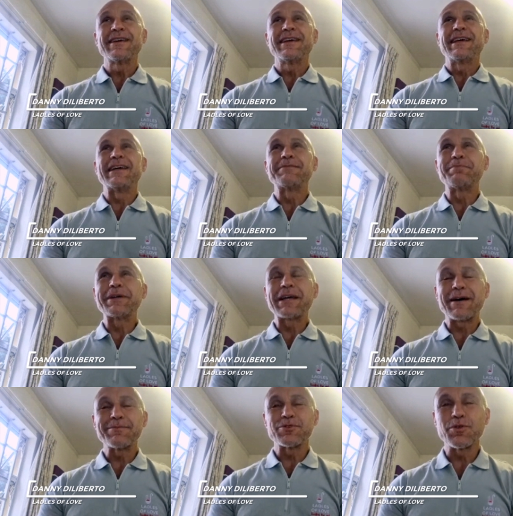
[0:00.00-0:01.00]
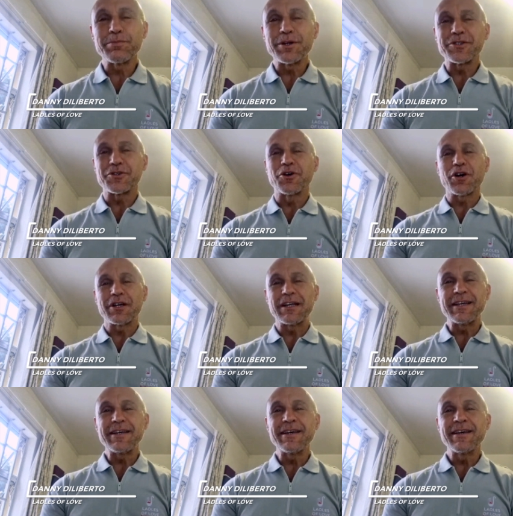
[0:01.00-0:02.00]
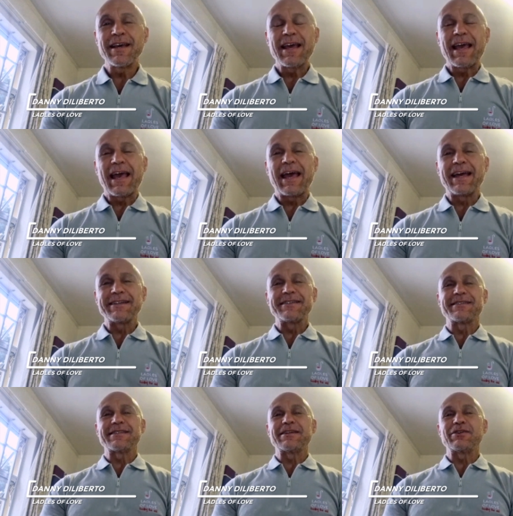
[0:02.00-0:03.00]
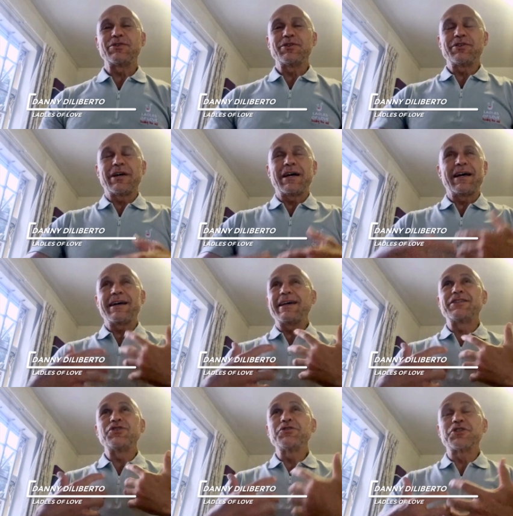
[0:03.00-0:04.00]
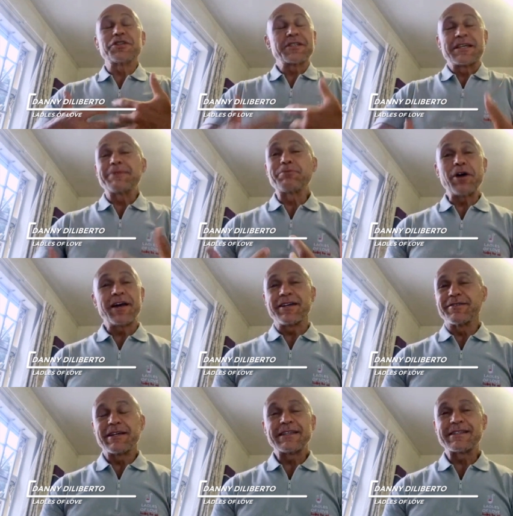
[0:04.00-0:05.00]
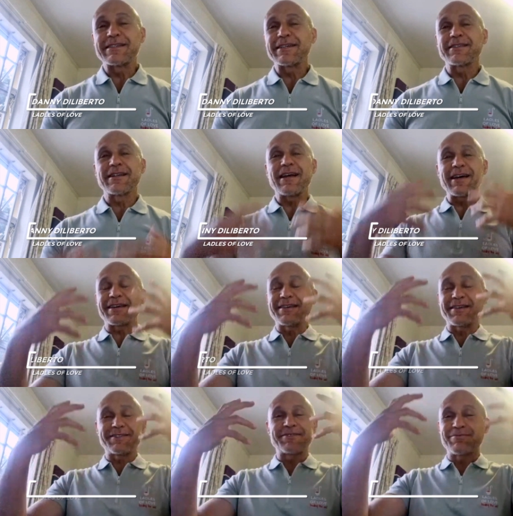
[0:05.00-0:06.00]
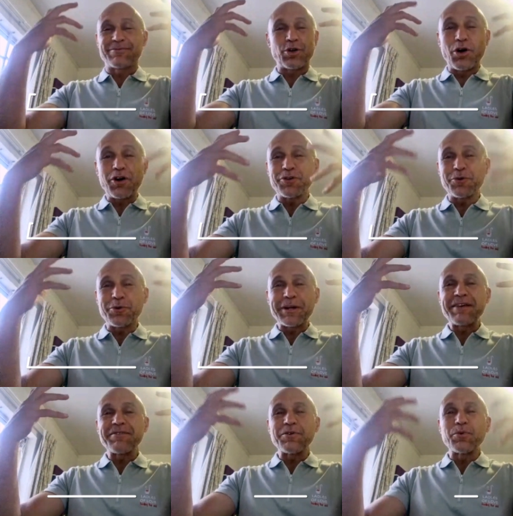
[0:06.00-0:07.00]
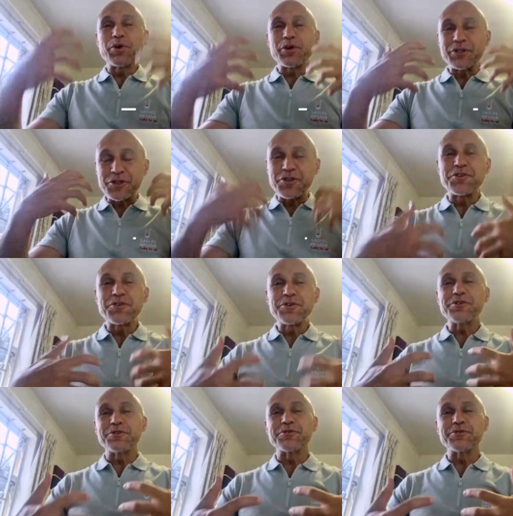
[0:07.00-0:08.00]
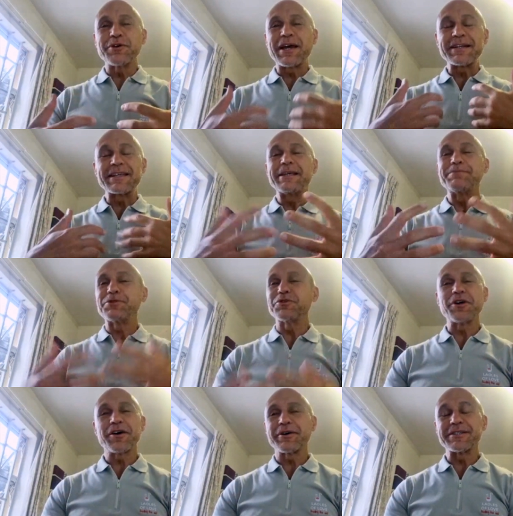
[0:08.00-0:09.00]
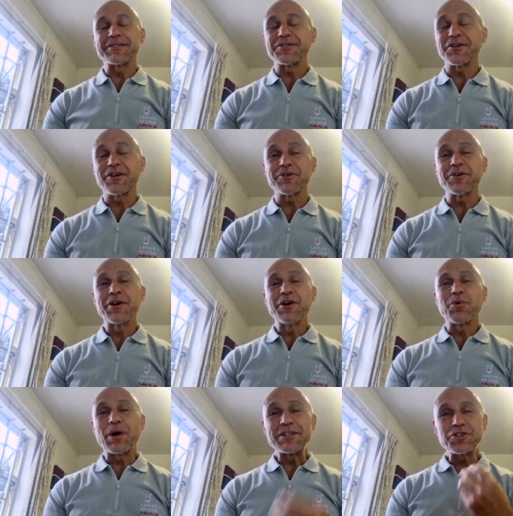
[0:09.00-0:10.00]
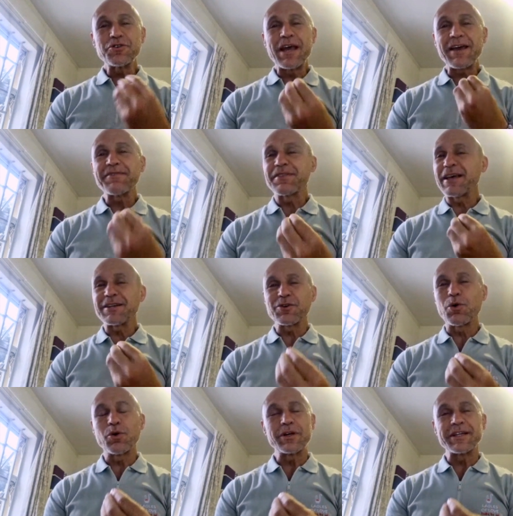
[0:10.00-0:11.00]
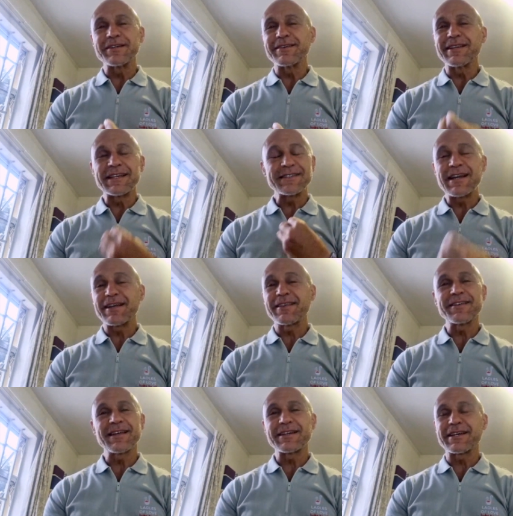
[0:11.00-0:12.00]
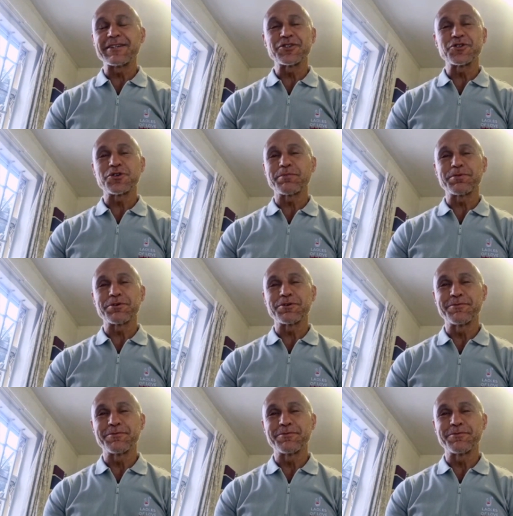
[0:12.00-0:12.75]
it becomes almost godly, and uh, it, you just keep going. It's it's like God or whatever works through you and keeps you going. So once you have that calling, there's nothing that can stop you.